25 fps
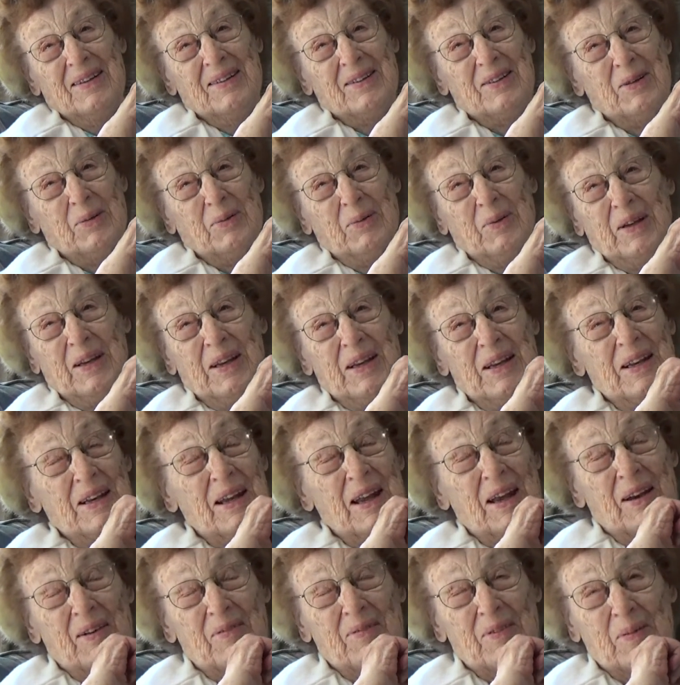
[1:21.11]
So we
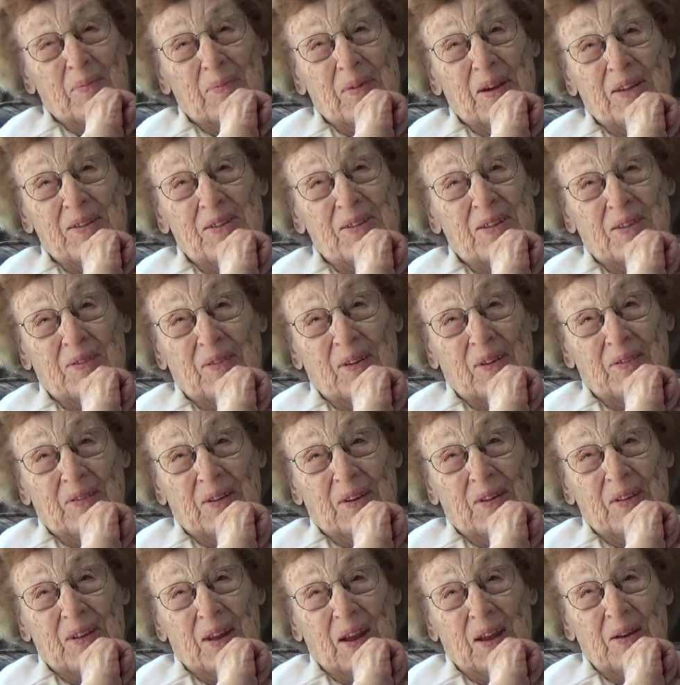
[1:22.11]
didn't have the best of
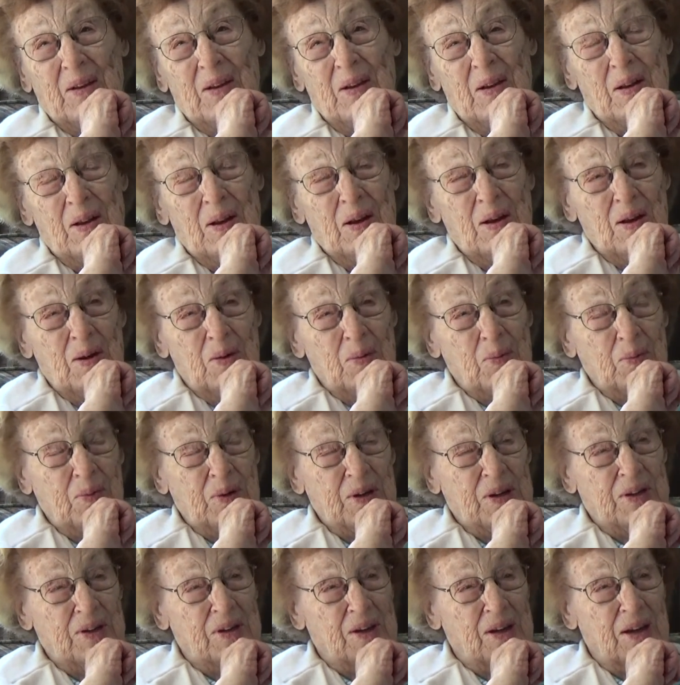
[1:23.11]
everything.
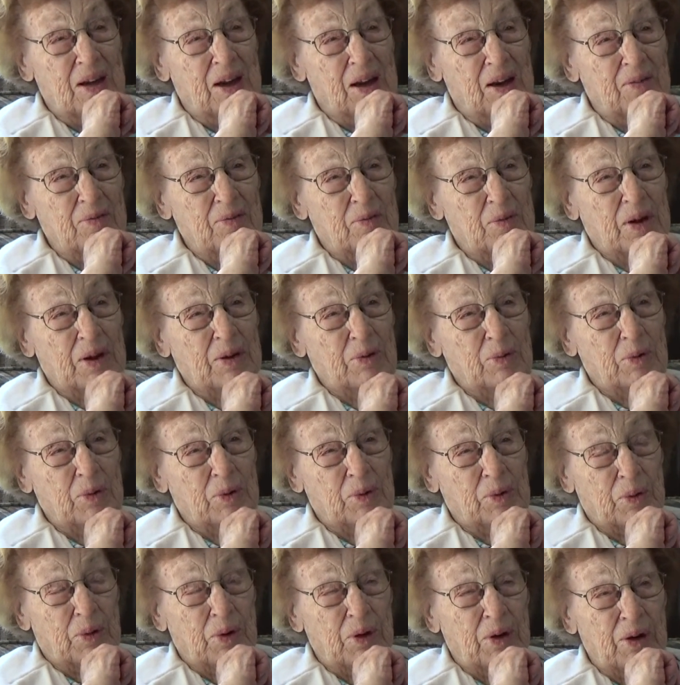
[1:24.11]
We did have one
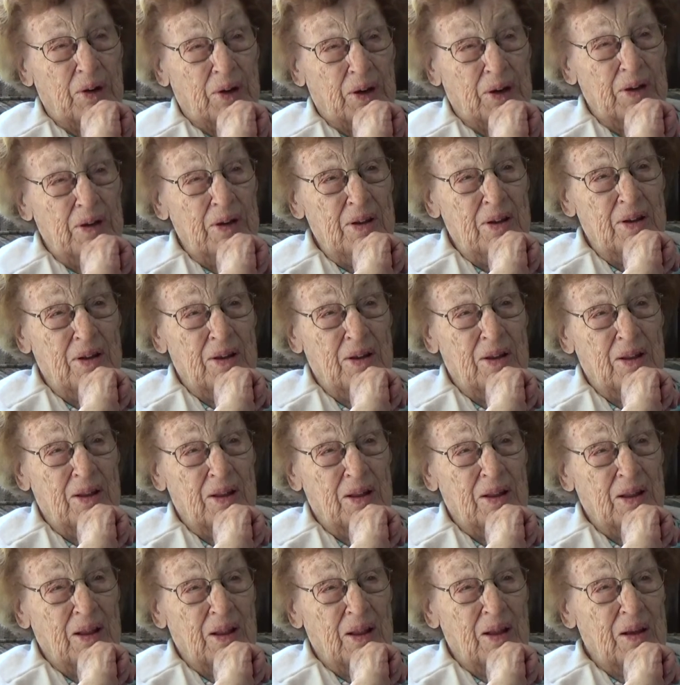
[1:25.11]
old organ,
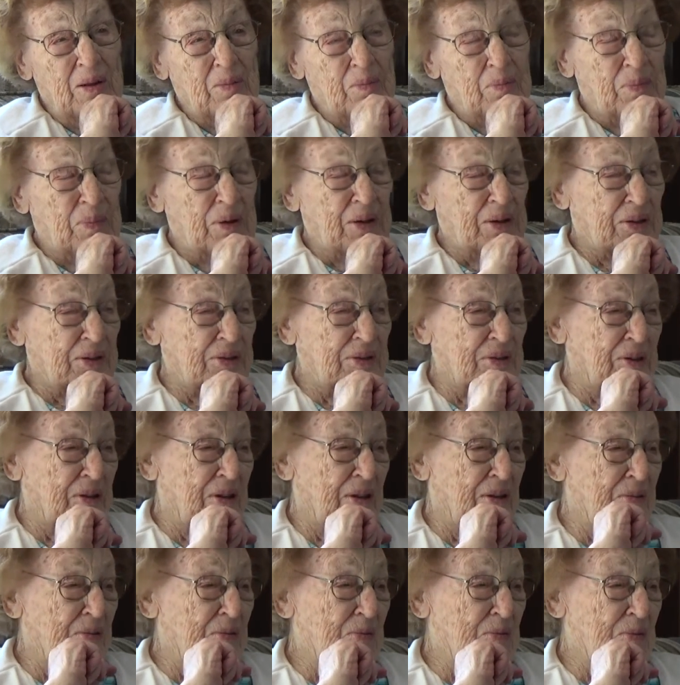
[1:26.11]
but
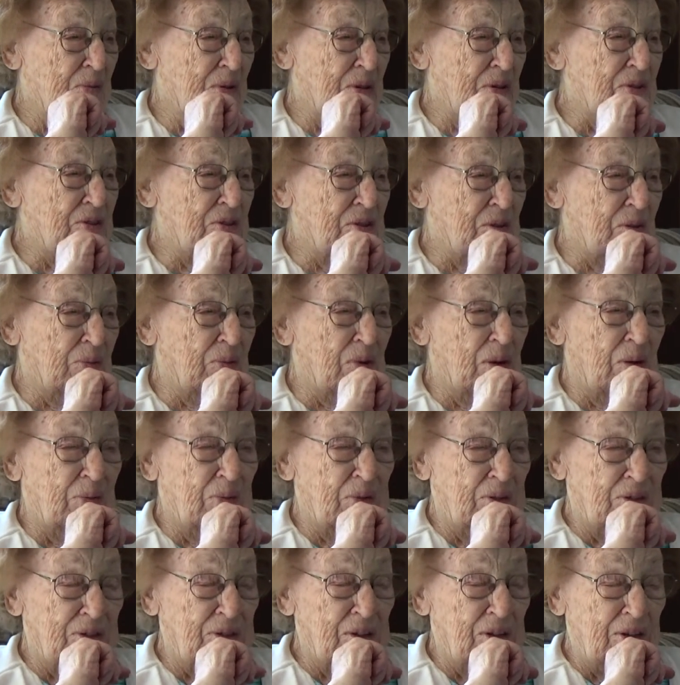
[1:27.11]
once in a while
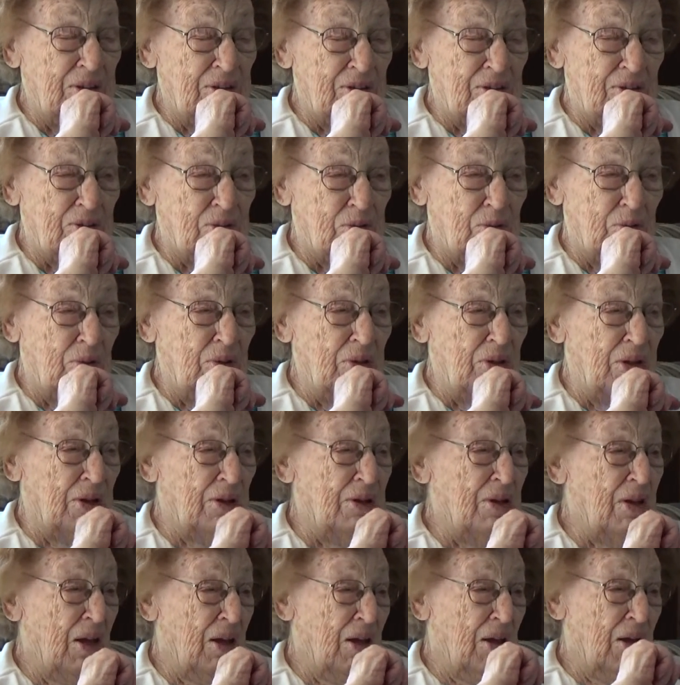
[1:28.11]
we'd sit in school
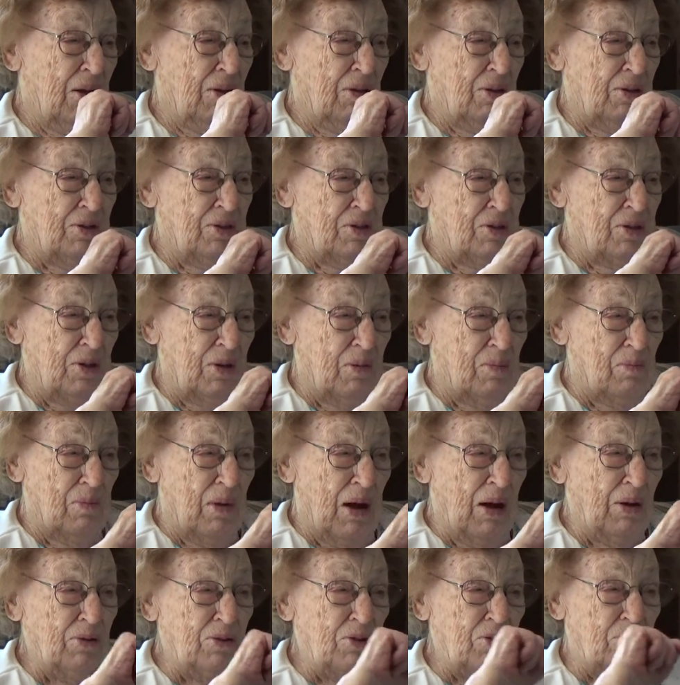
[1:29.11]
and you'd see a
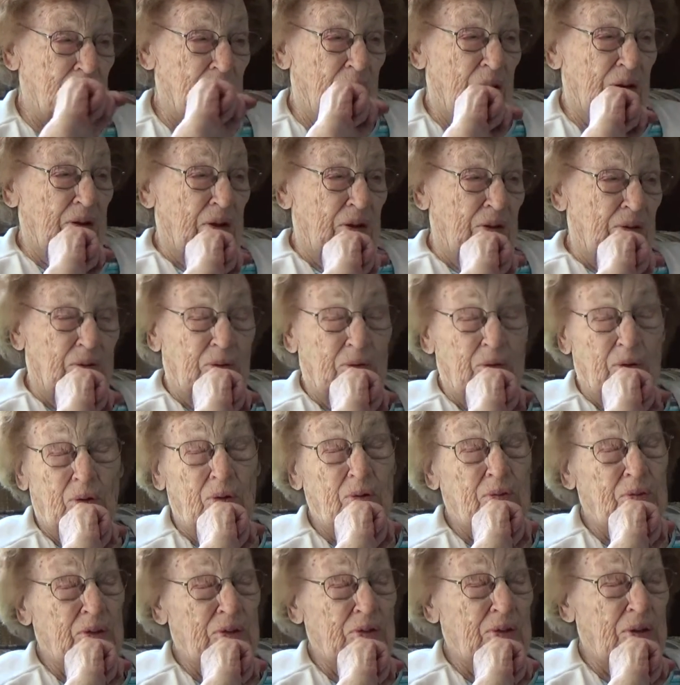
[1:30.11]
mouse run
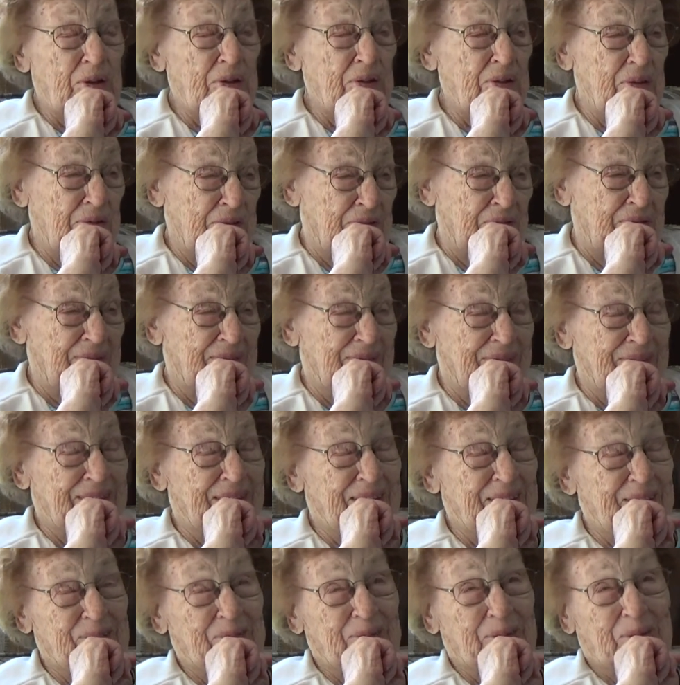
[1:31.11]
over
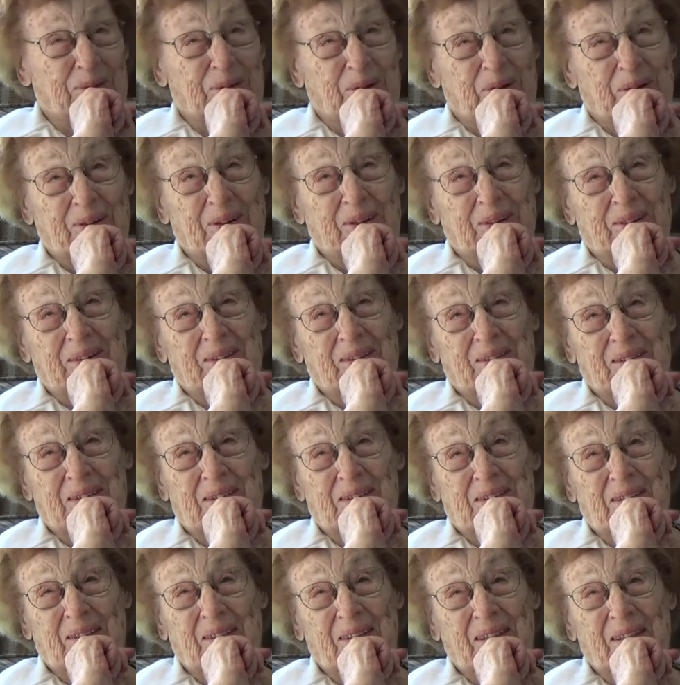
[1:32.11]
the floor.
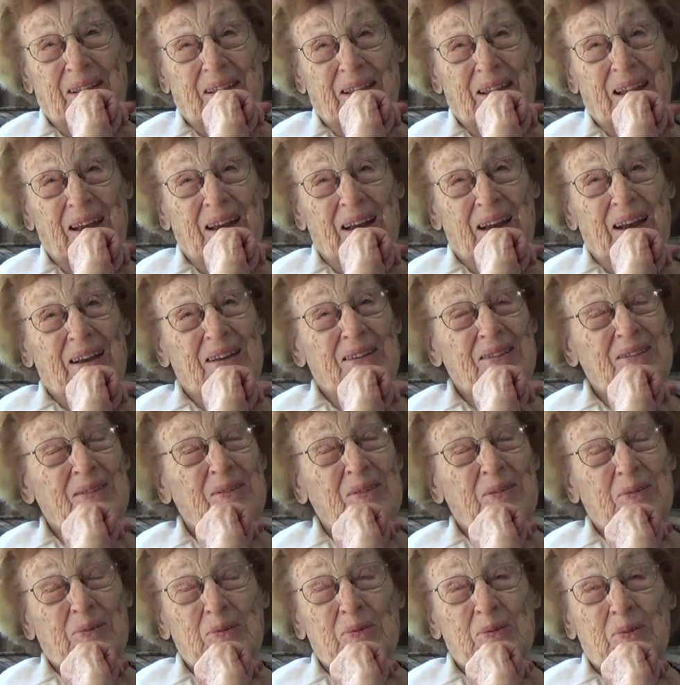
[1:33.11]

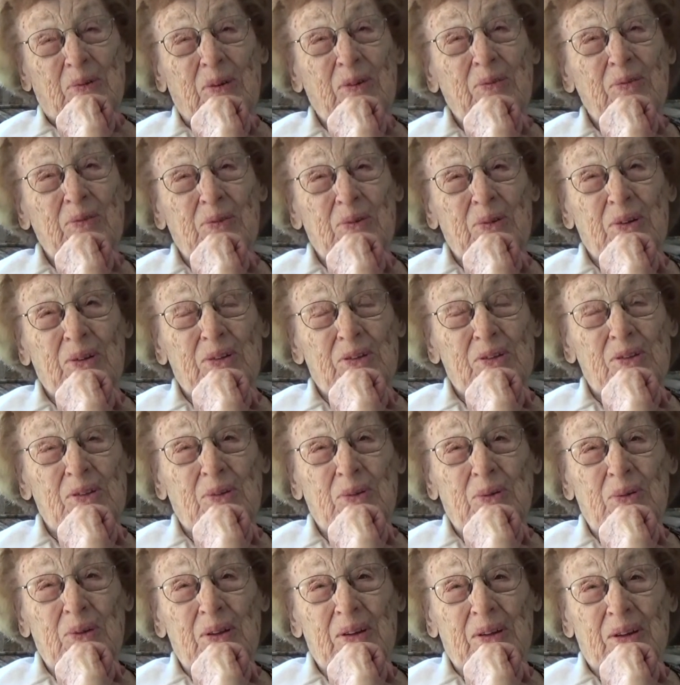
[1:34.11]
So it was rough going to
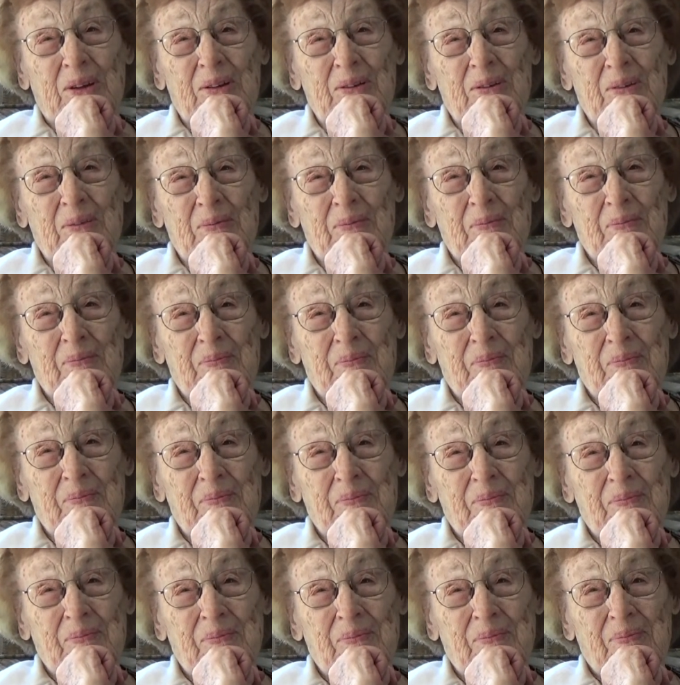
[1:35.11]
school there.
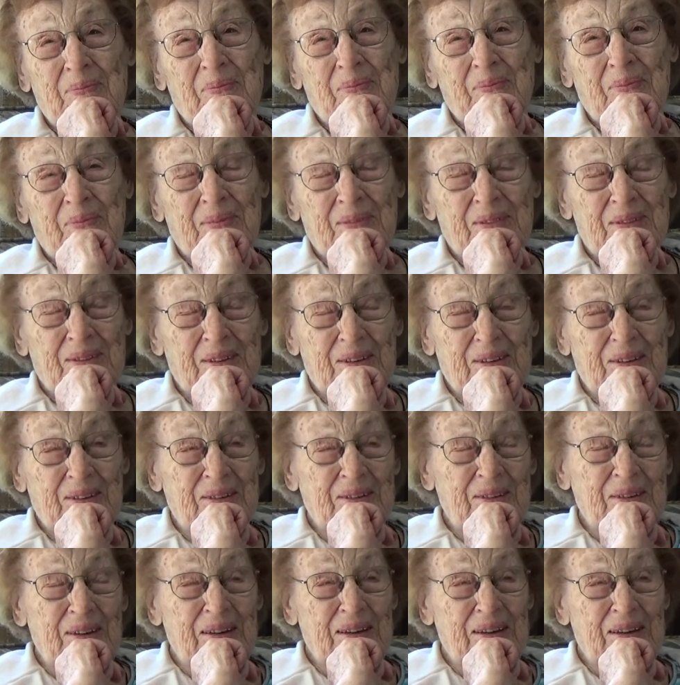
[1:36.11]
So.